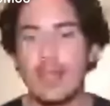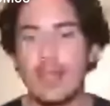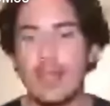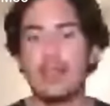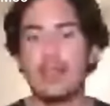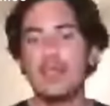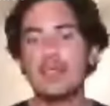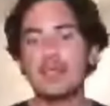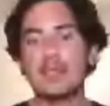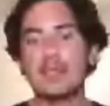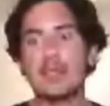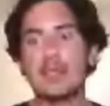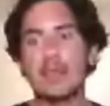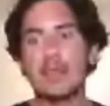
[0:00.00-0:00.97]
This
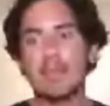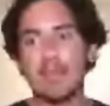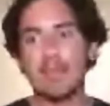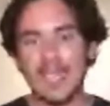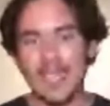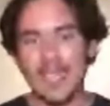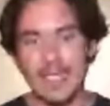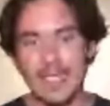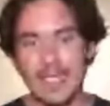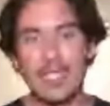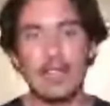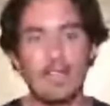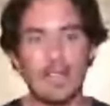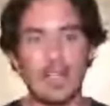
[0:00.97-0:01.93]

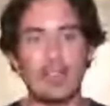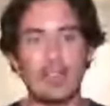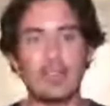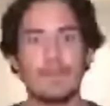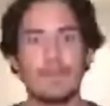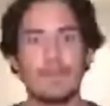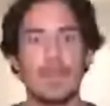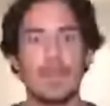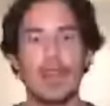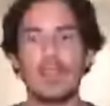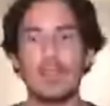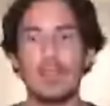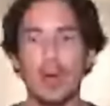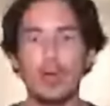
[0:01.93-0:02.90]
magnetical field
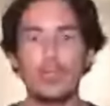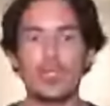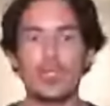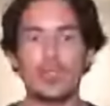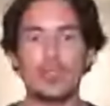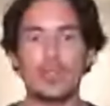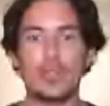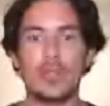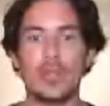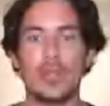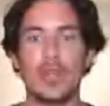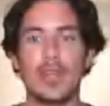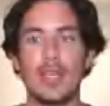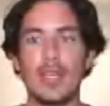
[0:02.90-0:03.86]
of emotion
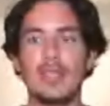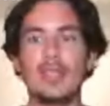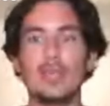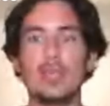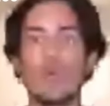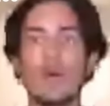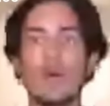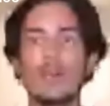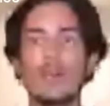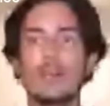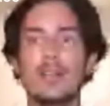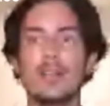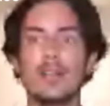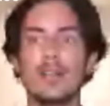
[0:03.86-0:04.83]
is the
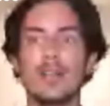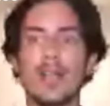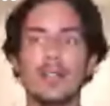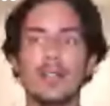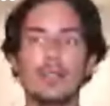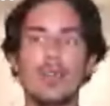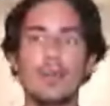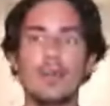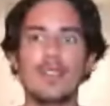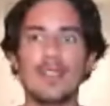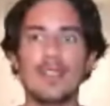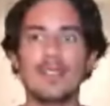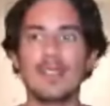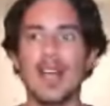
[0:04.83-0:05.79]
one that
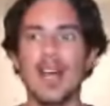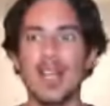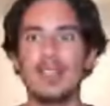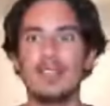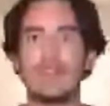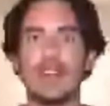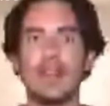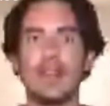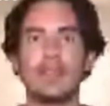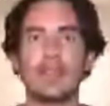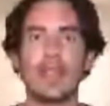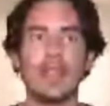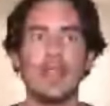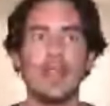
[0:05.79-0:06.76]
represents kind of a
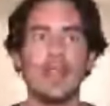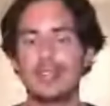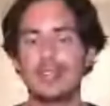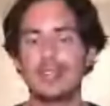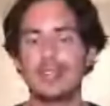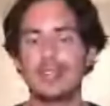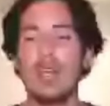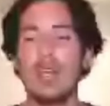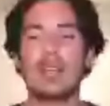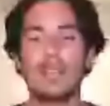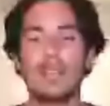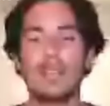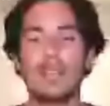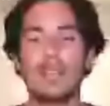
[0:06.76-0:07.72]
like a
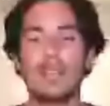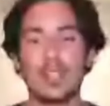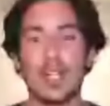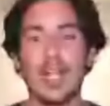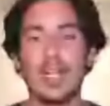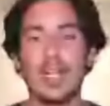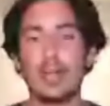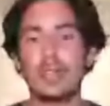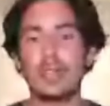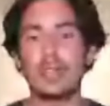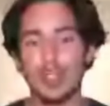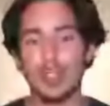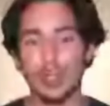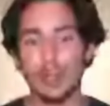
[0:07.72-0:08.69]
filter, allows
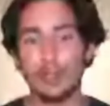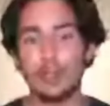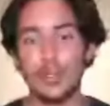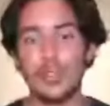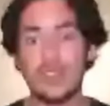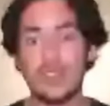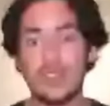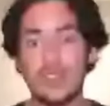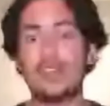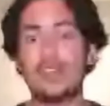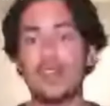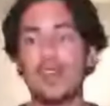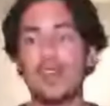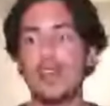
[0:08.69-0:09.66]
us to
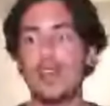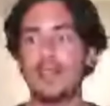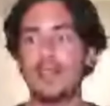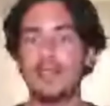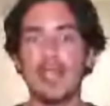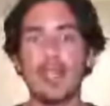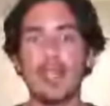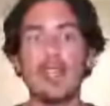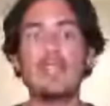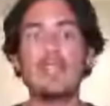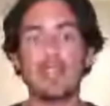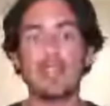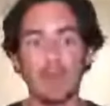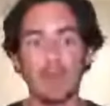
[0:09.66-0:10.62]
perceive the
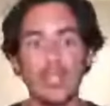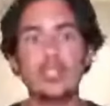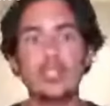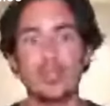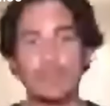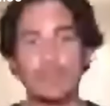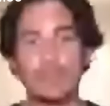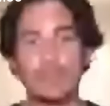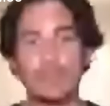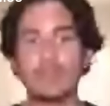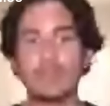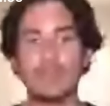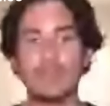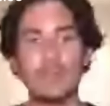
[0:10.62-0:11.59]
information
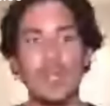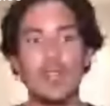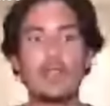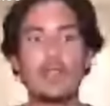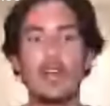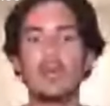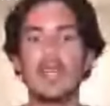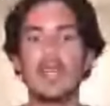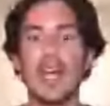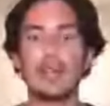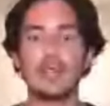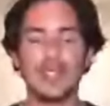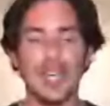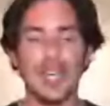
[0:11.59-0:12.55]
from the
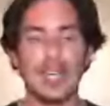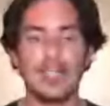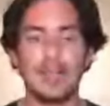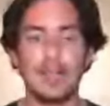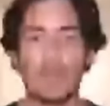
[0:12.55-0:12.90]
outside.